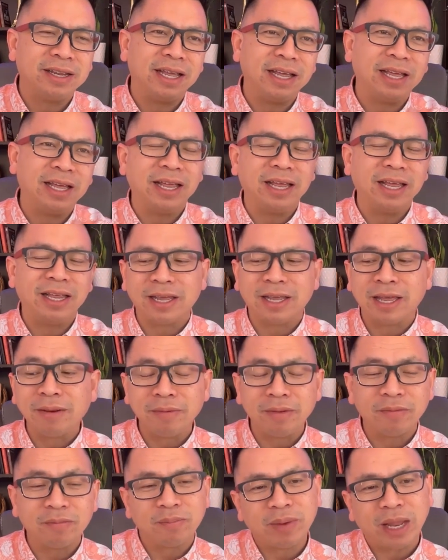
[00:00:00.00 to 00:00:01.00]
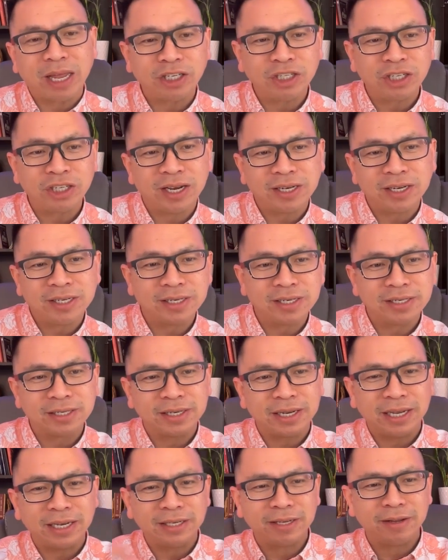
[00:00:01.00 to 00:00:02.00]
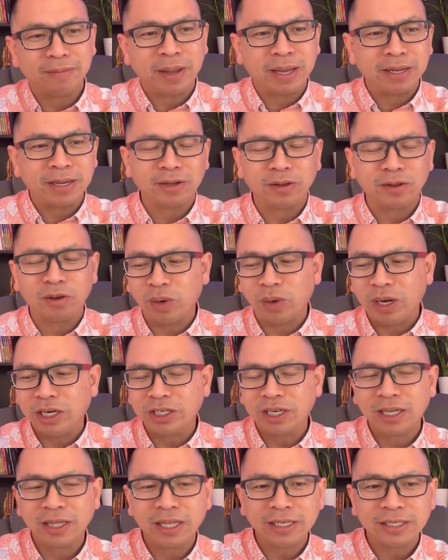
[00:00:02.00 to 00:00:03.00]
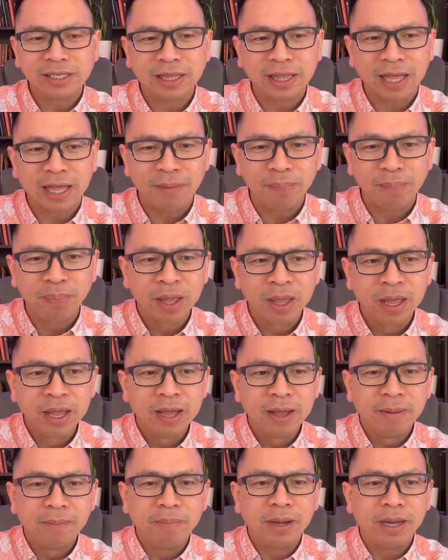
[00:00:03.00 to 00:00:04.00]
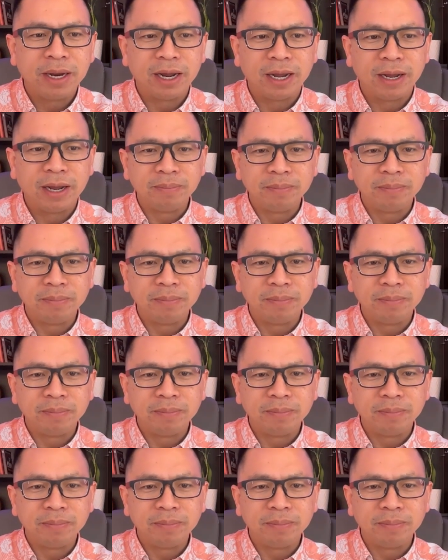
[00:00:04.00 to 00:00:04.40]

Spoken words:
it can, like Chase it depends on the region and things like that. But